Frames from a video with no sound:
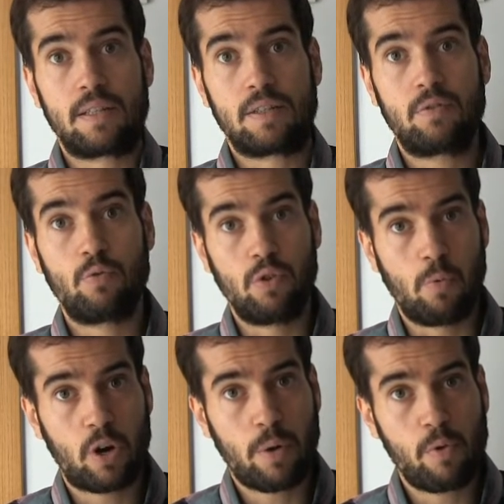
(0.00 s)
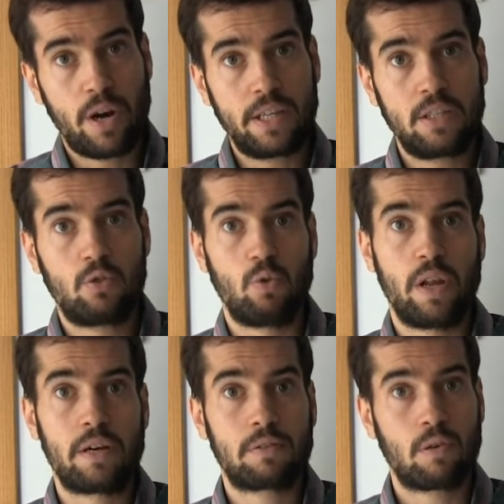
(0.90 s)
through the vocabulary to
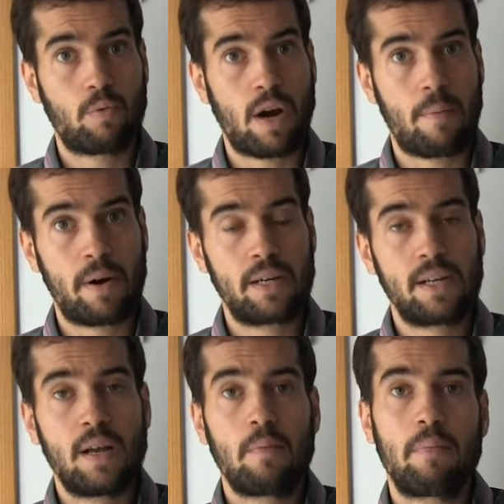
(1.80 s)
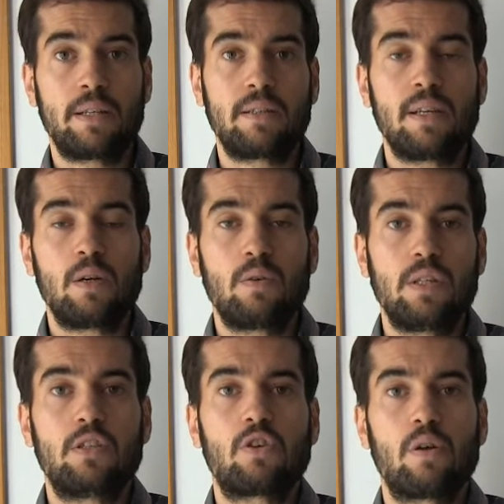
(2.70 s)
learn some grammar, but
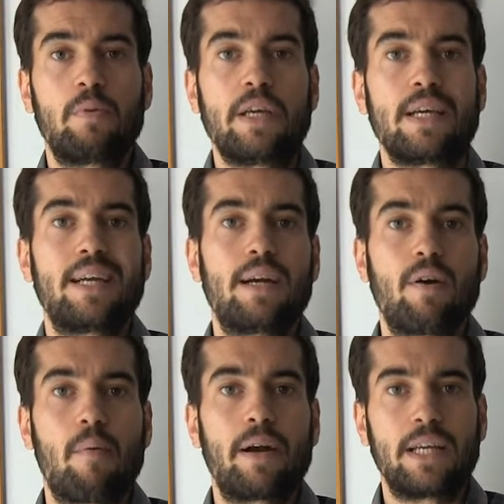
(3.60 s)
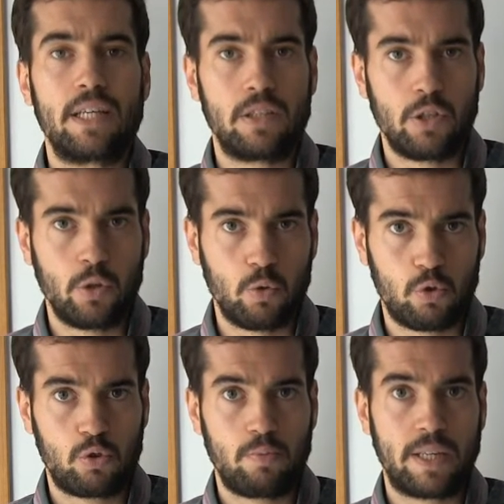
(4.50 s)
it's gonna be grammar in
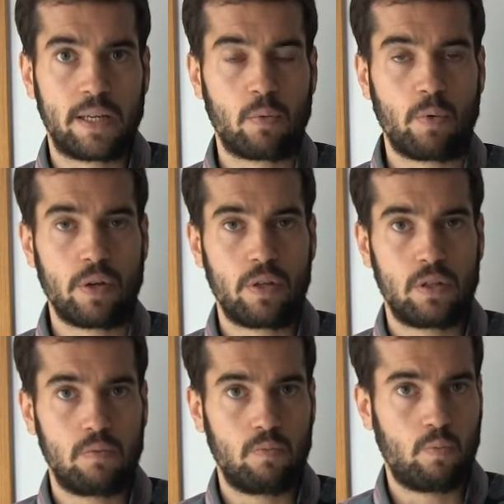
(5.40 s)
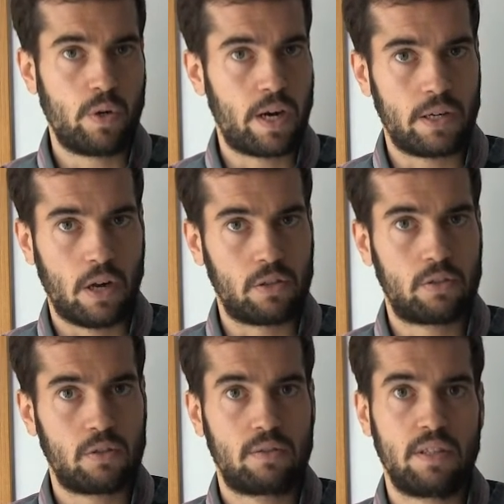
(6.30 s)
use, meaning we are not
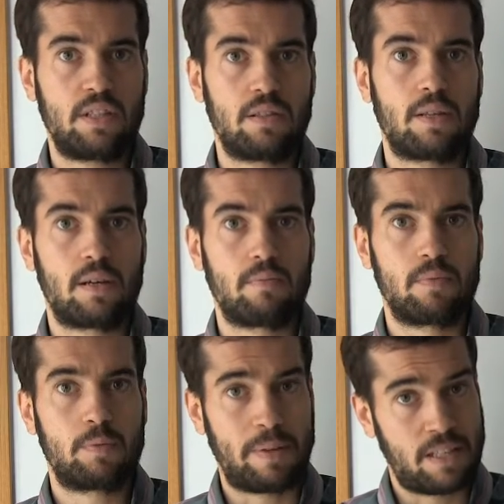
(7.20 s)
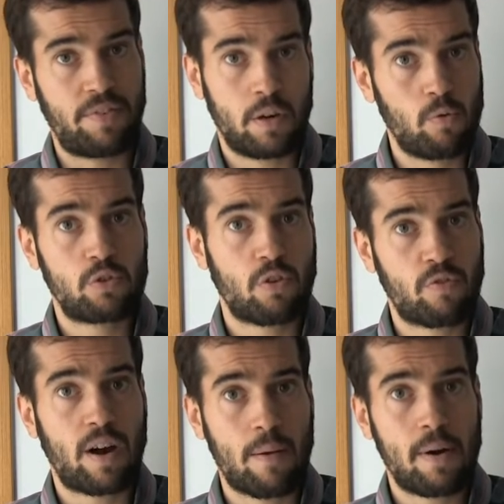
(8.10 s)
teaching them specific rules of
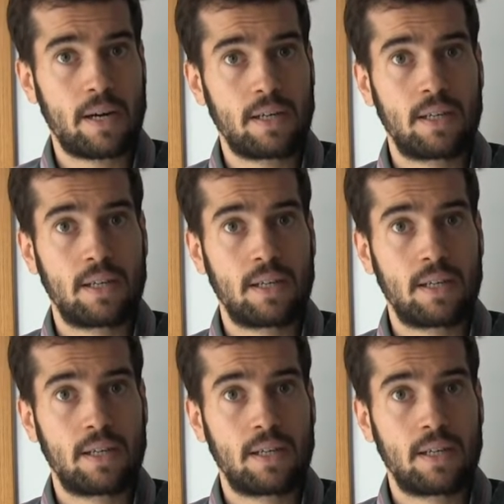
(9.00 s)
grammar,